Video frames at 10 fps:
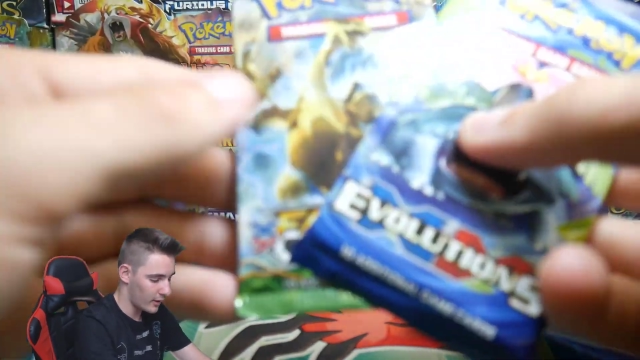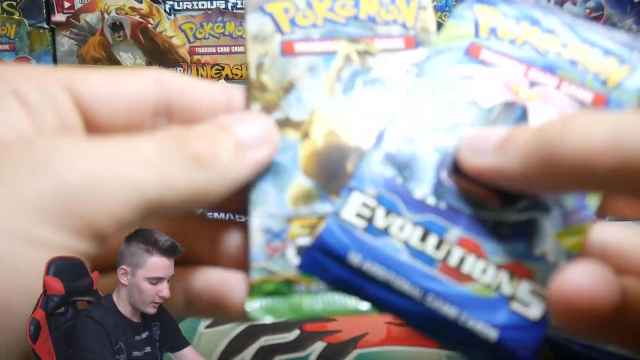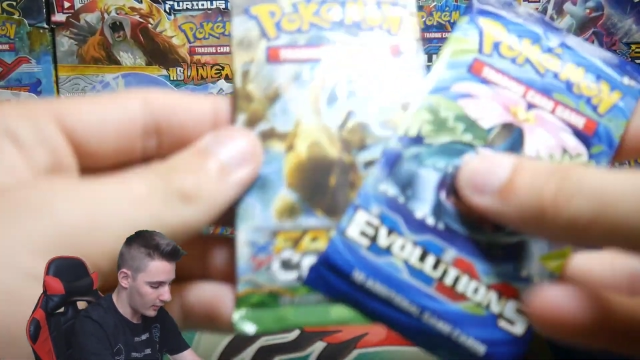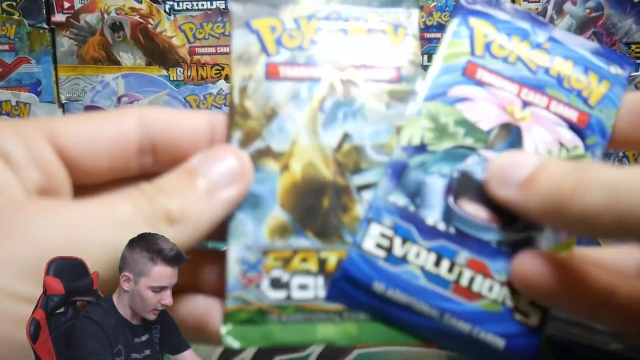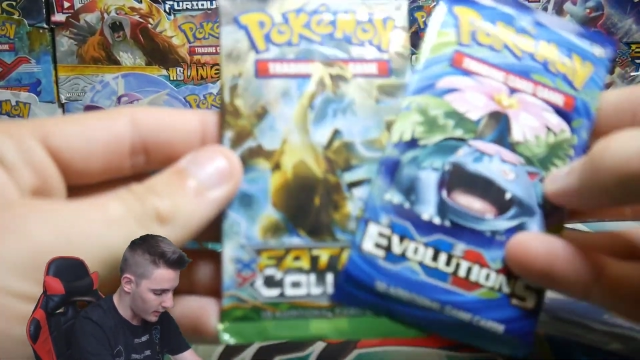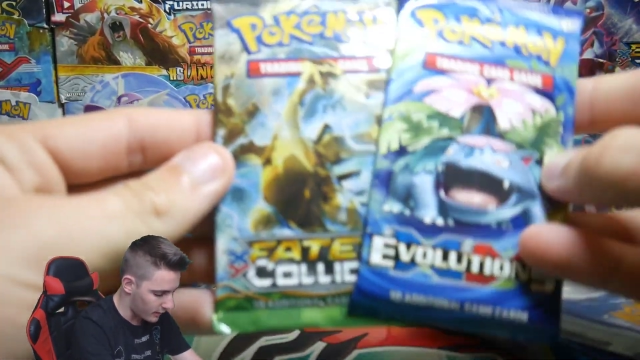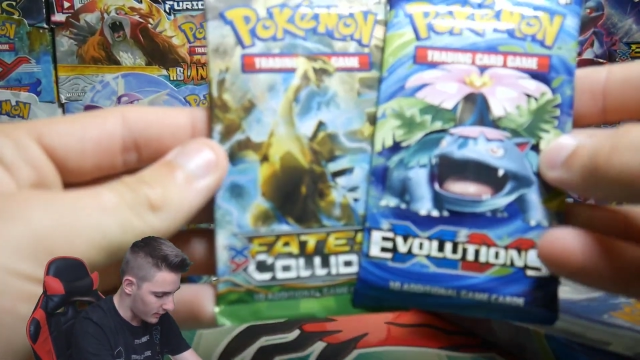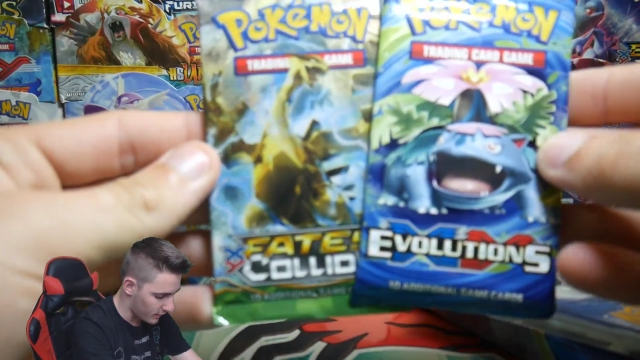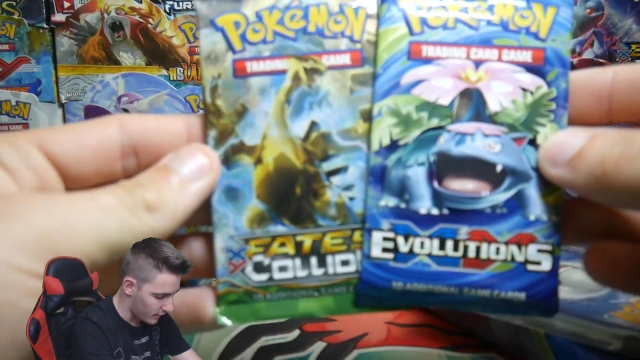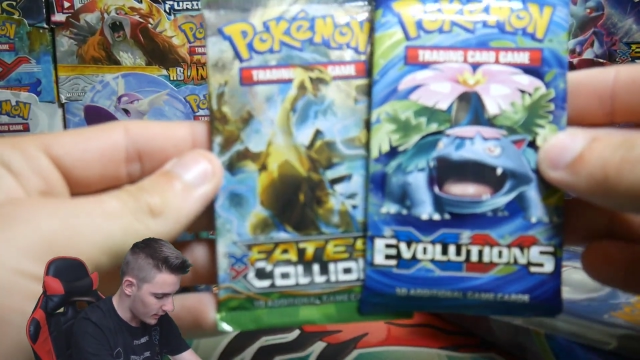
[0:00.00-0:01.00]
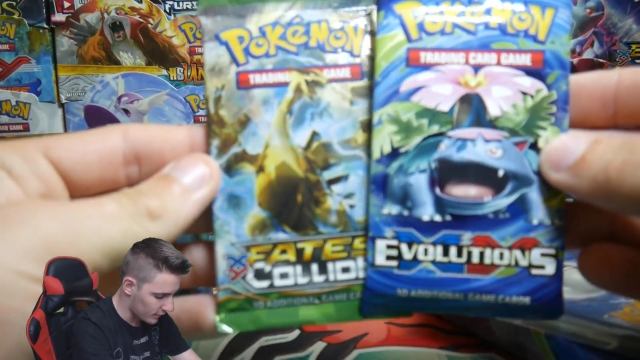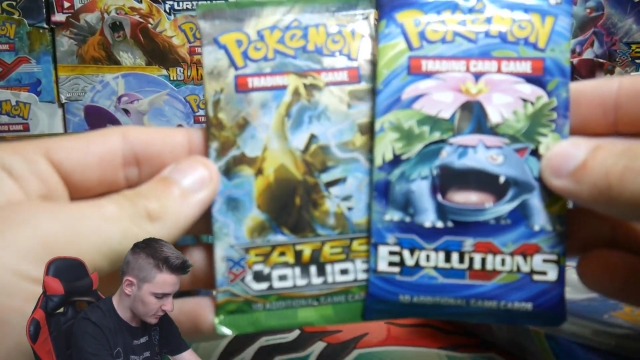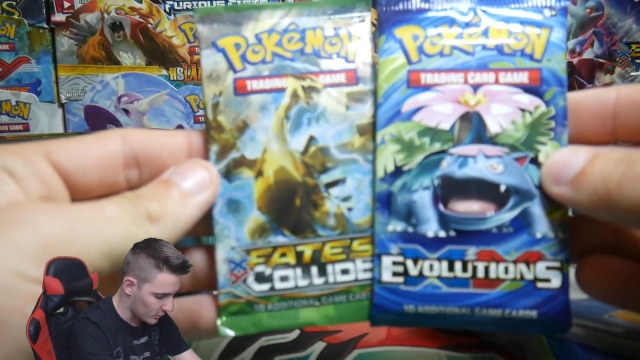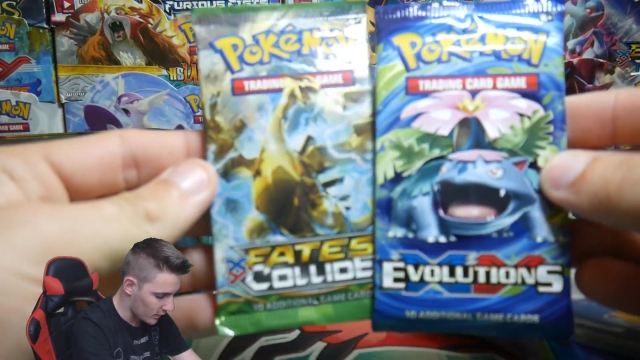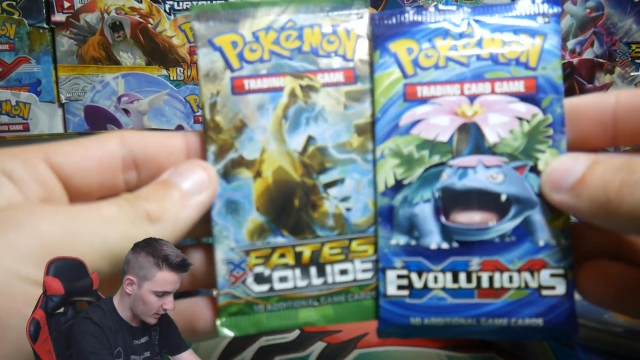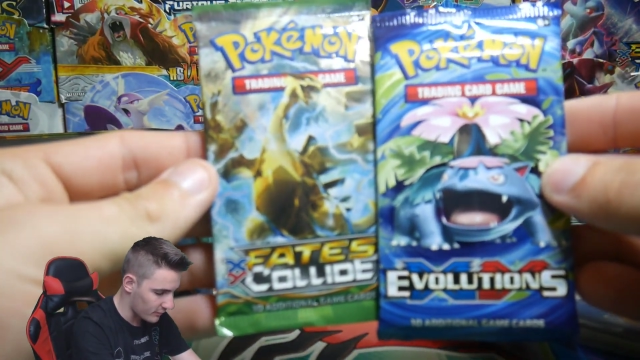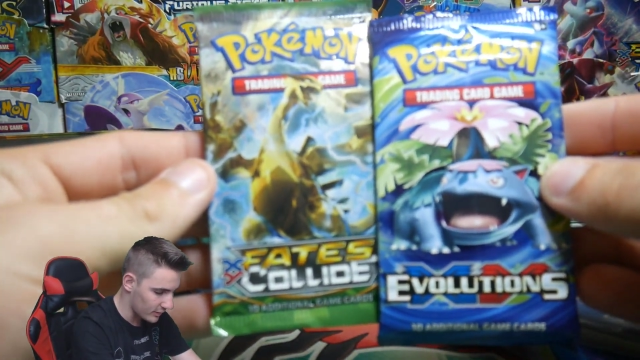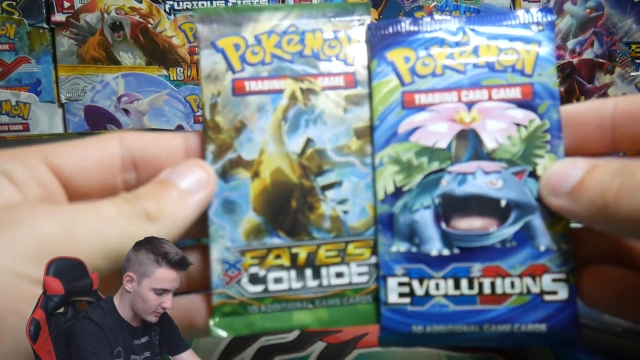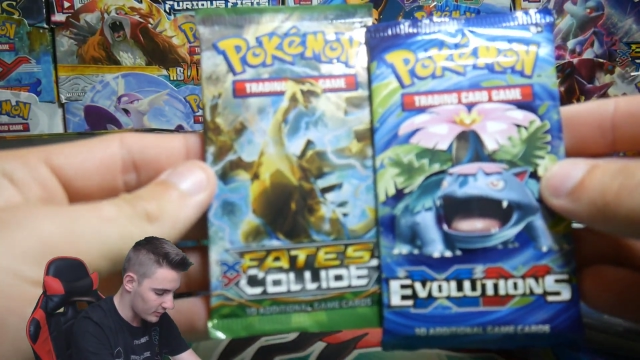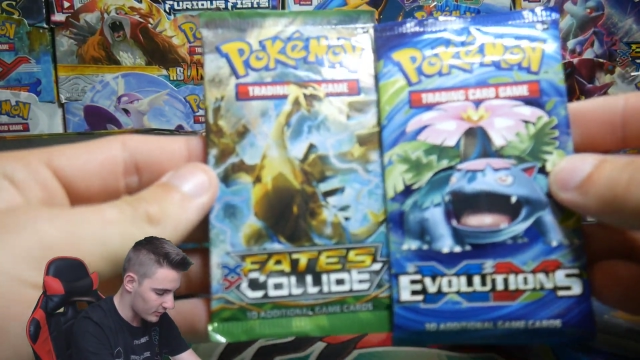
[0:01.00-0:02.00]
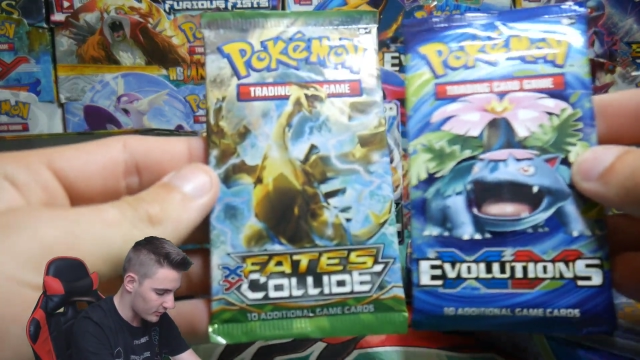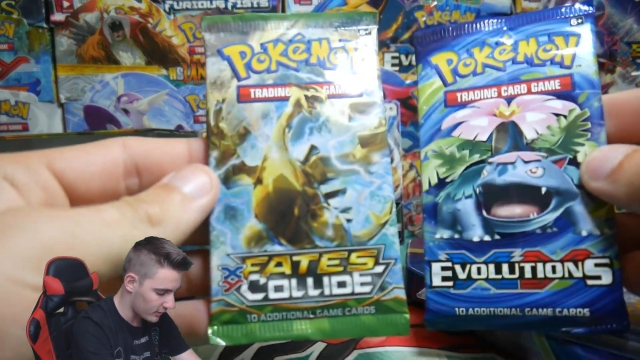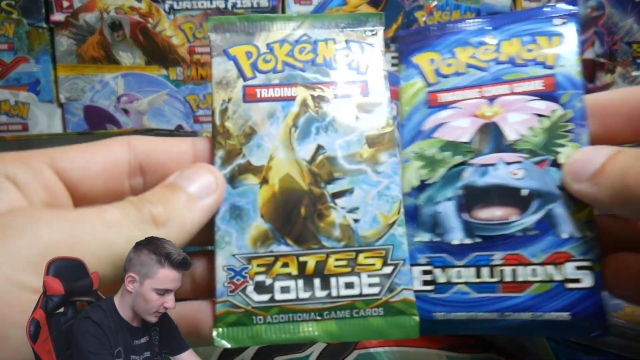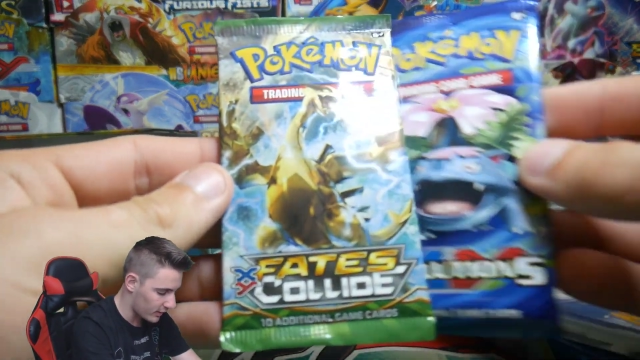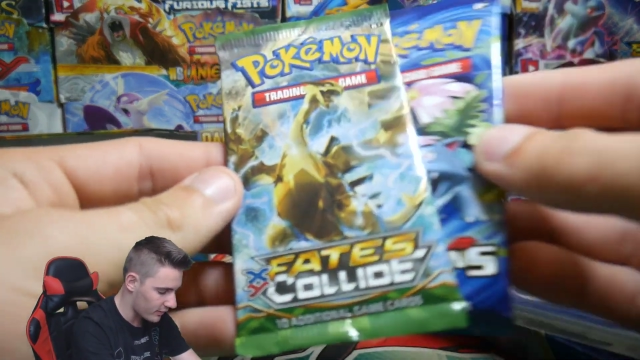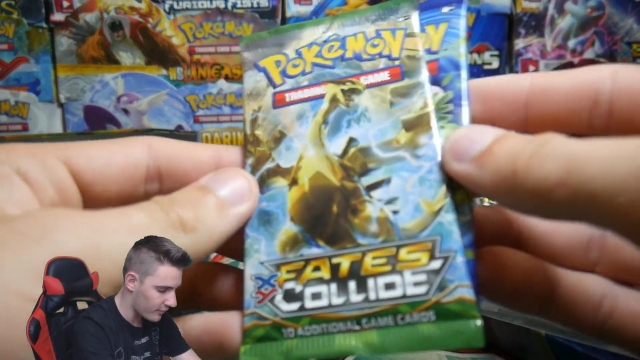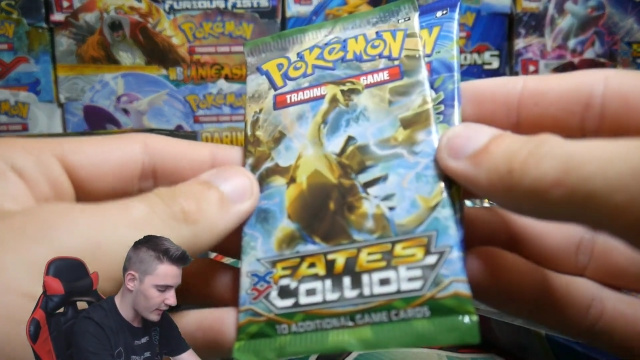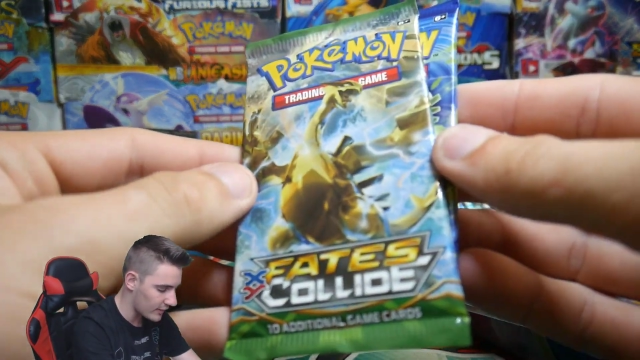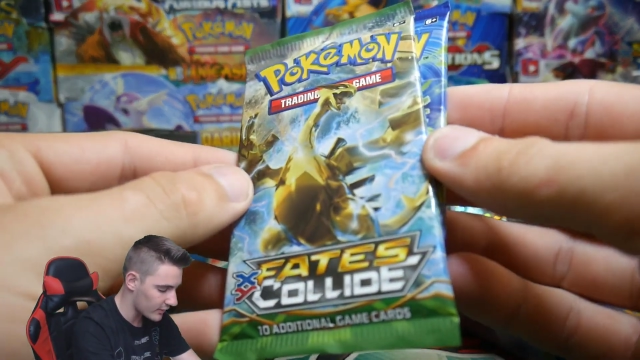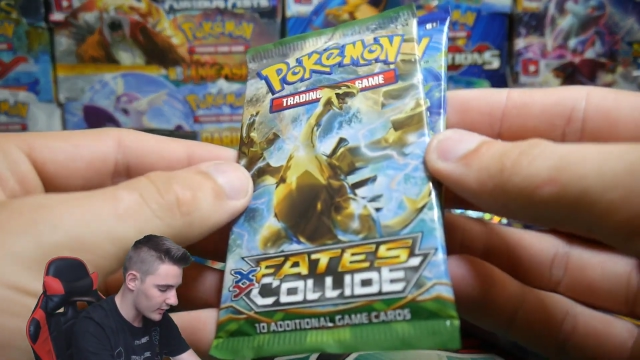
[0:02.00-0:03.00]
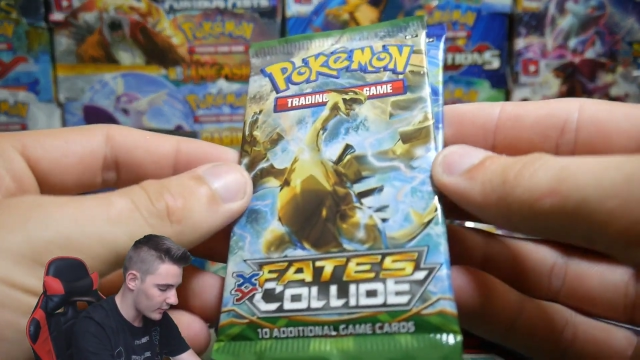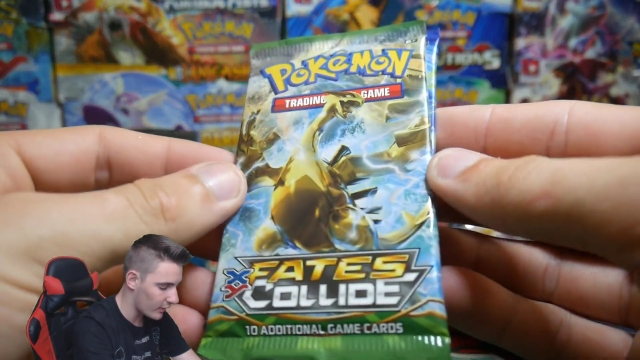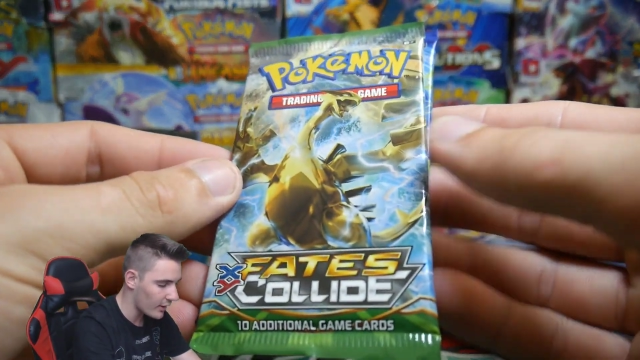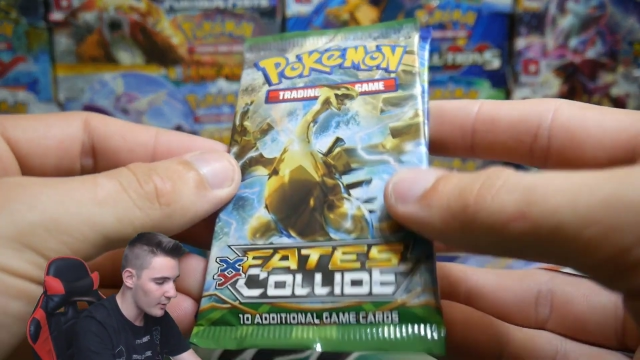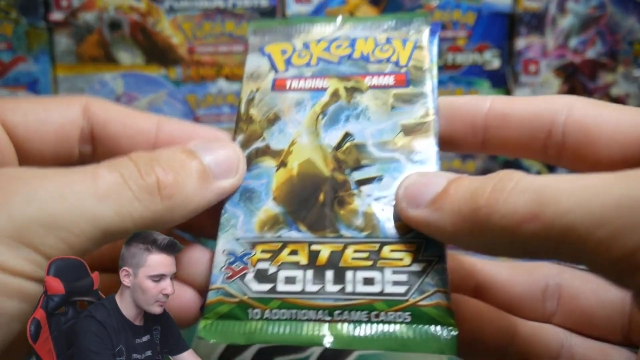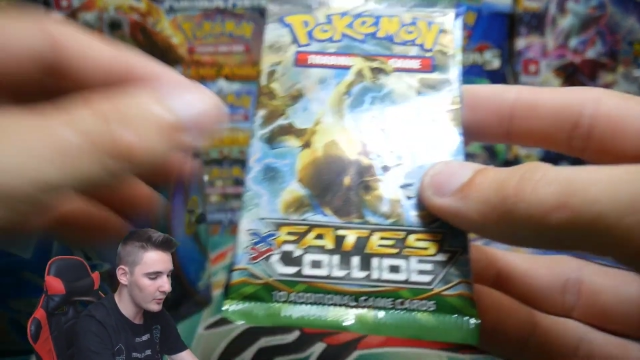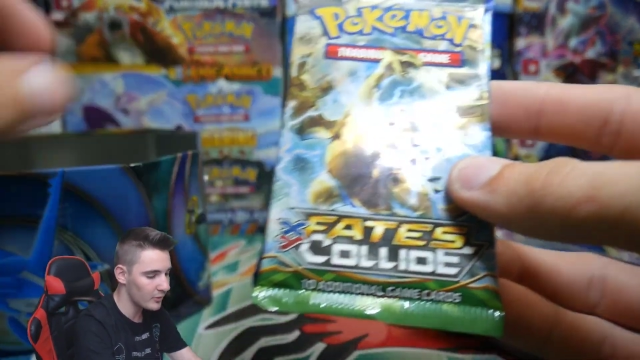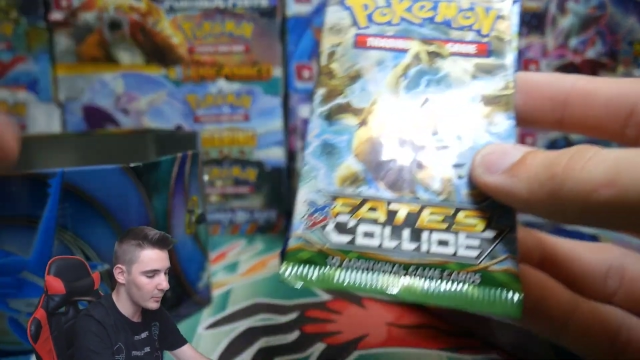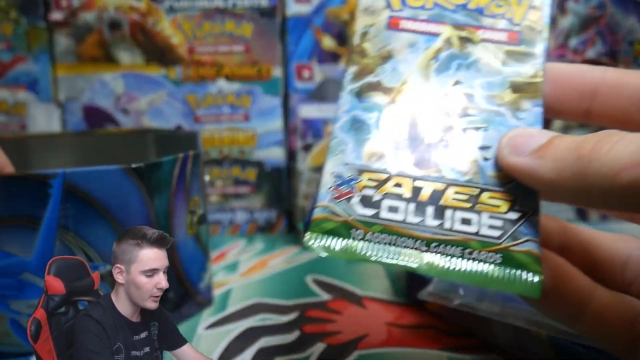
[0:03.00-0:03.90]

and a X Y Evolutions and a Fates Collide booster